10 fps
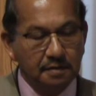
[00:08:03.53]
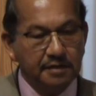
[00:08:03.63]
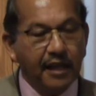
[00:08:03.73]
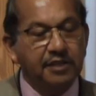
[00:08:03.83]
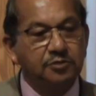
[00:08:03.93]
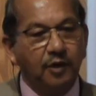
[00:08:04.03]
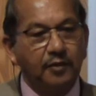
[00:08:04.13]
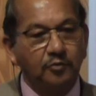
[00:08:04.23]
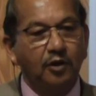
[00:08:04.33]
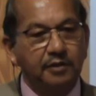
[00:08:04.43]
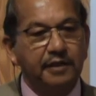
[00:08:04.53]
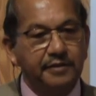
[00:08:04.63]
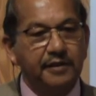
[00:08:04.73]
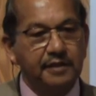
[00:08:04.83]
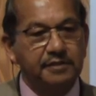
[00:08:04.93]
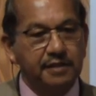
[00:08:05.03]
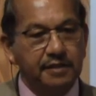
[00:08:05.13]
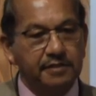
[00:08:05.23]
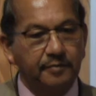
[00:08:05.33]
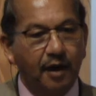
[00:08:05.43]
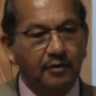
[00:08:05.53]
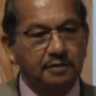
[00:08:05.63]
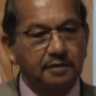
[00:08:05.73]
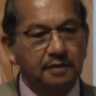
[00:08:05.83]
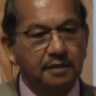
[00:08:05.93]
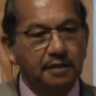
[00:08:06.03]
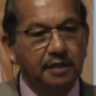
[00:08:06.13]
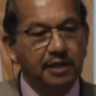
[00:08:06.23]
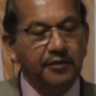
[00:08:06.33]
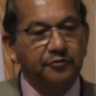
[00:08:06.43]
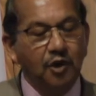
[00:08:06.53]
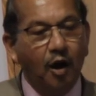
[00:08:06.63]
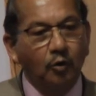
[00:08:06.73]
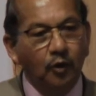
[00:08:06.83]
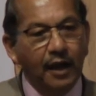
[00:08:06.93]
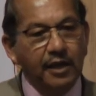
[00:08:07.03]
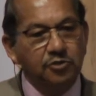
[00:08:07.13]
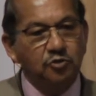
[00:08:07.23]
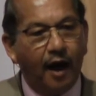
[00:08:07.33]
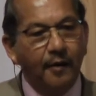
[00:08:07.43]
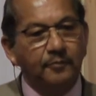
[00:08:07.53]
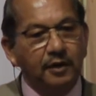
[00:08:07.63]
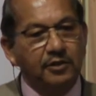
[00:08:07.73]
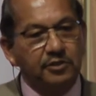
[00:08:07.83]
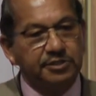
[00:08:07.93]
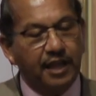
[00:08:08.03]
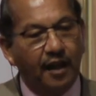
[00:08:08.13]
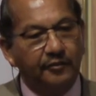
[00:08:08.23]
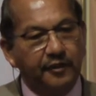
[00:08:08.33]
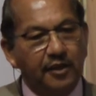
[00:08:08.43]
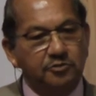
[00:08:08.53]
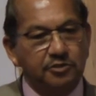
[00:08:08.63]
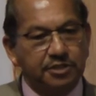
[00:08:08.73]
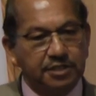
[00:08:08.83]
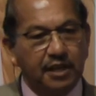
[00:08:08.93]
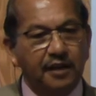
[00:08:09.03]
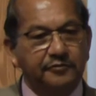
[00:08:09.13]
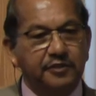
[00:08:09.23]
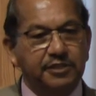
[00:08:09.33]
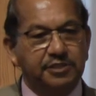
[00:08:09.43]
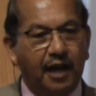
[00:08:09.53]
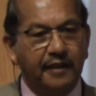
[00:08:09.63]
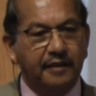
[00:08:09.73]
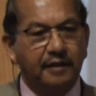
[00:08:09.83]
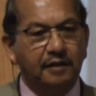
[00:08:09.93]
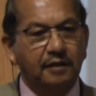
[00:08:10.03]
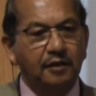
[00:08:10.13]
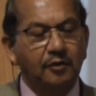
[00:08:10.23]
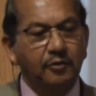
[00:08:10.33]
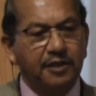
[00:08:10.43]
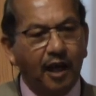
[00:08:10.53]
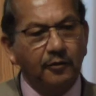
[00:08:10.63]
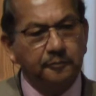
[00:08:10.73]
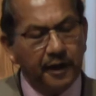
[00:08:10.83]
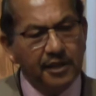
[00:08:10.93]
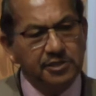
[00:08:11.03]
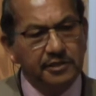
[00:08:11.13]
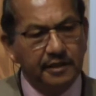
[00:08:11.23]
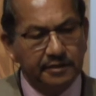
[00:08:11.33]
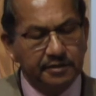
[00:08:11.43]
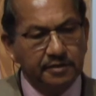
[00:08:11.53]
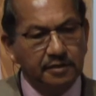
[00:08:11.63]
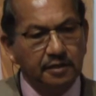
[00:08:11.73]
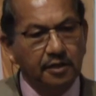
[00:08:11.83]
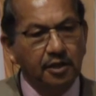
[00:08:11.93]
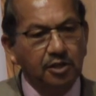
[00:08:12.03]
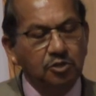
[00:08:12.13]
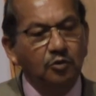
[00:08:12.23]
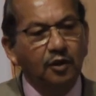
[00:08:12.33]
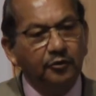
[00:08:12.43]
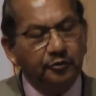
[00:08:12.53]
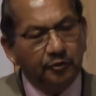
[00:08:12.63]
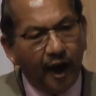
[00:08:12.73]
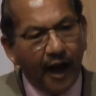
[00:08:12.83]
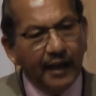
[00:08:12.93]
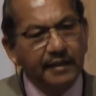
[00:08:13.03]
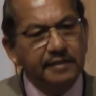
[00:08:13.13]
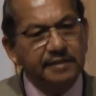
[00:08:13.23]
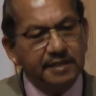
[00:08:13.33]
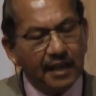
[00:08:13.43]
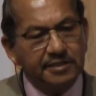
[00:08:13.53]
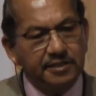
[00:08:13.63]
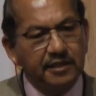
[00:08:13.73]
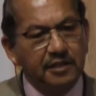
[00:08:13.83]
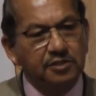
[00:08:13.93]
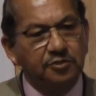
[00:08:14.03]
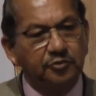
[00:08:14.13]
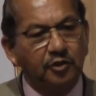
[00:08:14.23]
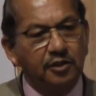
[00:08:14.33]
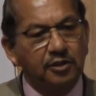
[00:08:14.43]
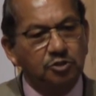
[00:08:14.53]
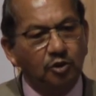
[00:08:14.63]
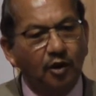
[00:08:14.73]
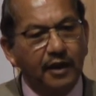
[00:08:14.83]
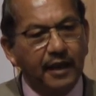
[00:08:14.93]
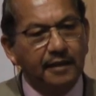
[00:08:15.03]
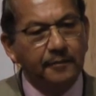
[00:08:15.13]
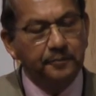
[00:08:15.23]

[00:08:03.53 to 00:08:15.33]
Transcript: That is what Maundy Thursday is about. If you are willing to humble yourself and to serve each other without prejudice, you will find sustenance for the joy and the